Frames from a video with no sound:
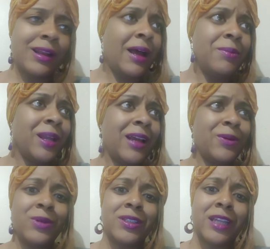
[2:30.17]
I'm
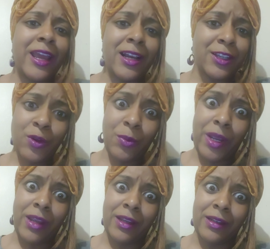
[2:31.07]
like, what the heck you
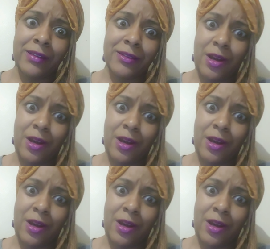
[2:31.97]
mean?